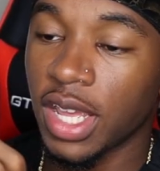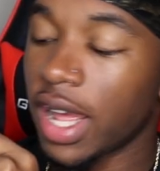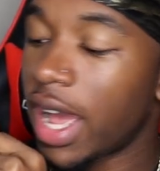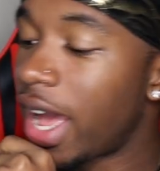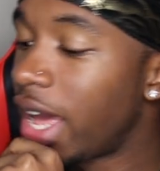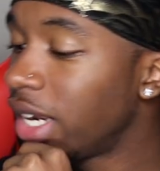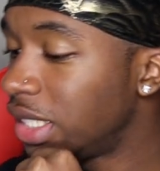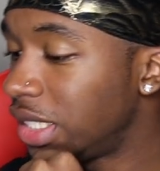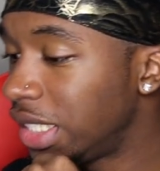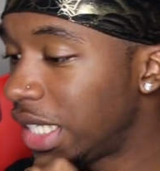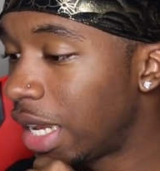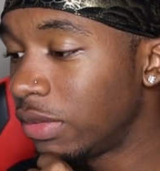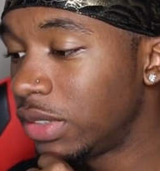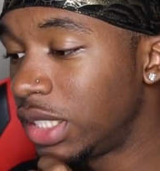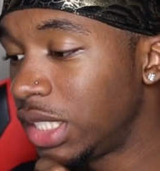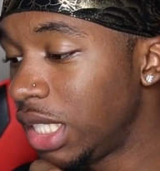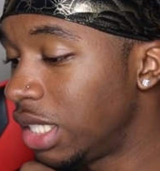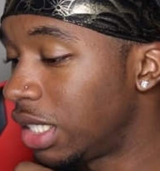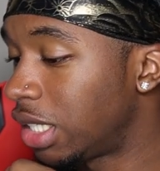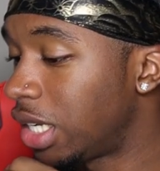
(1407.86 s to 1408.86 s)
that. Honestly, I've
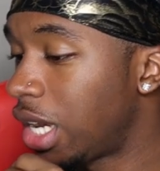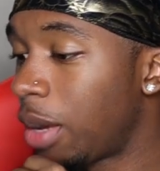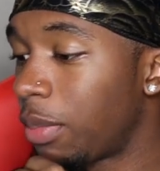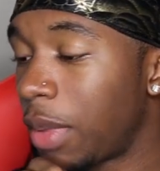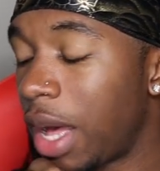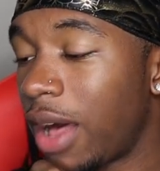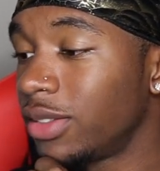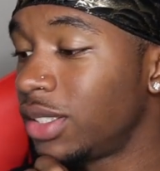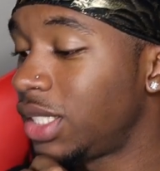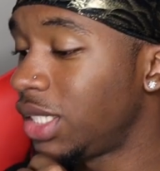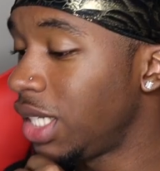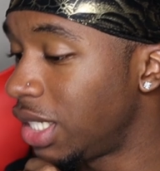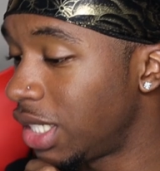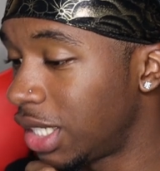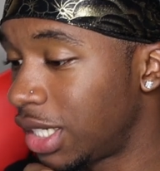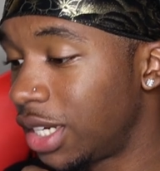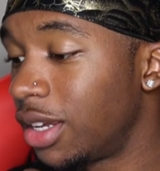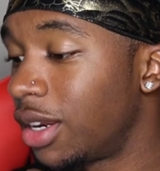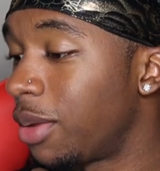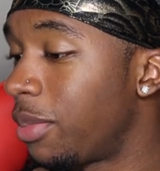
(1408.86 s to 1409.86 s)
seen a couple. I've seen
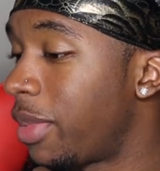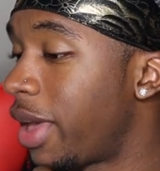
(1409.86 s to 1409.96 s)
a good